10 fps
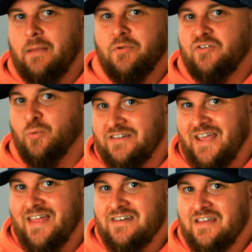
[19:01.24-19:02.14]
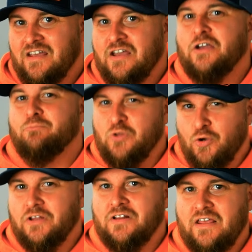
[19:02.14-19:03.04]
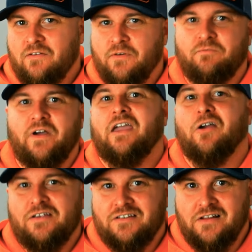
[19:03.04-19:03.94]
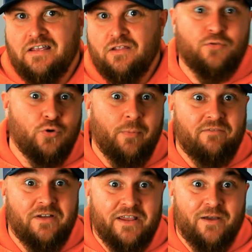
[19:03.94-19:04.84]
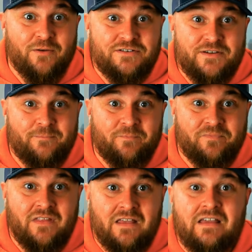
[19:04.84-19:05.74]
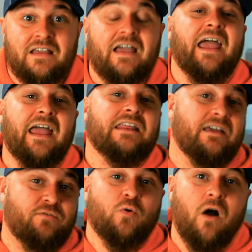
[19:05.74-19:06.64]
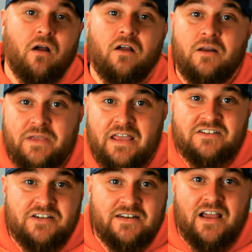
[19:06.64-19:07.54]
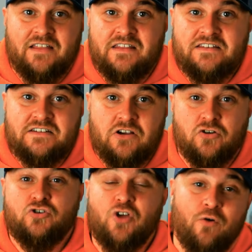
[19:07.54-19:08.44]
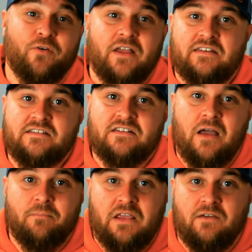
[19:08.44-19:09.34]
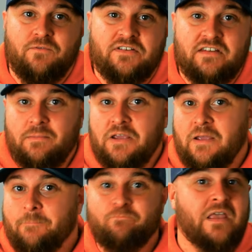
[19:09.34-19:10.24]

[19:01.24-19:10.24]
able to attend, you can live vicariously through my videos. And if you are going to be at Gen Con this year, don't forget to stop me if you see me.